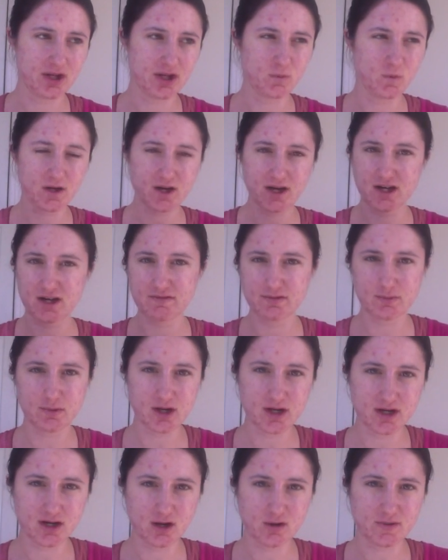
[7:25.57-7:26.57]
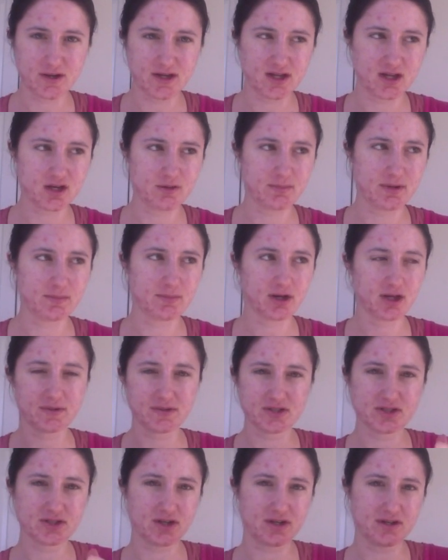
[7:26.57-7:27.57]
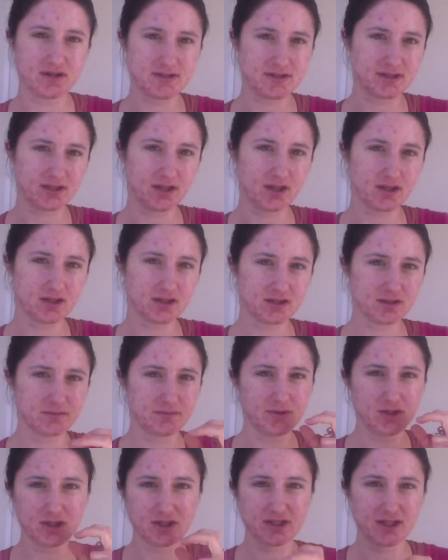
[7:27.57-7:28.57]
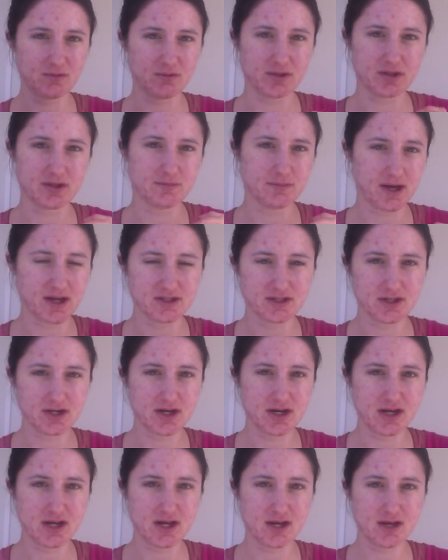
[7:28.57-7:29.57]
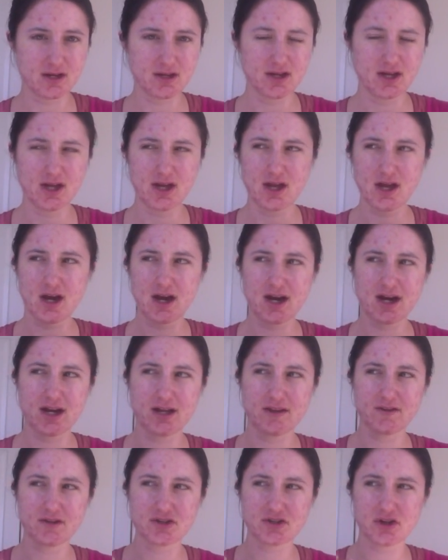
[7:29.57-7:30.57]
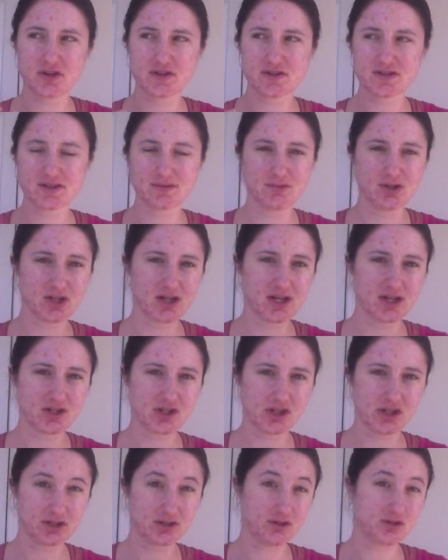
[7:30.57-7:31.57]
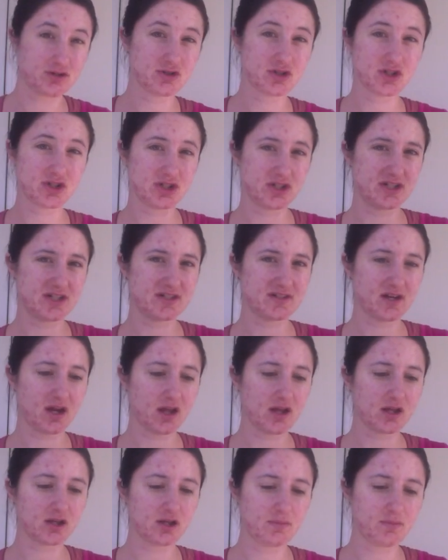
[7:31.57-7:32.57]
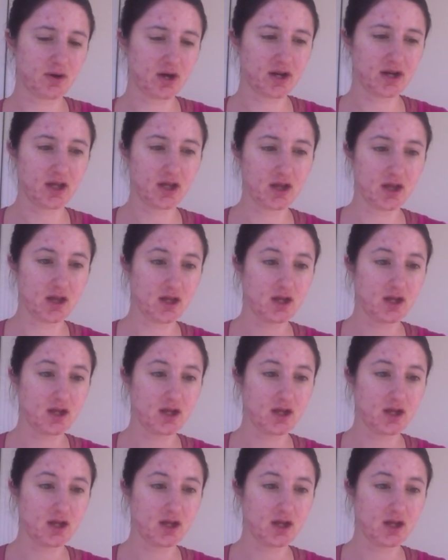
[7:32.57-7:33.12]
What kind of a body are we in? My body was trying to, like, communicate with the bacteria, and there's all this communication, like, nutrition is telling your body,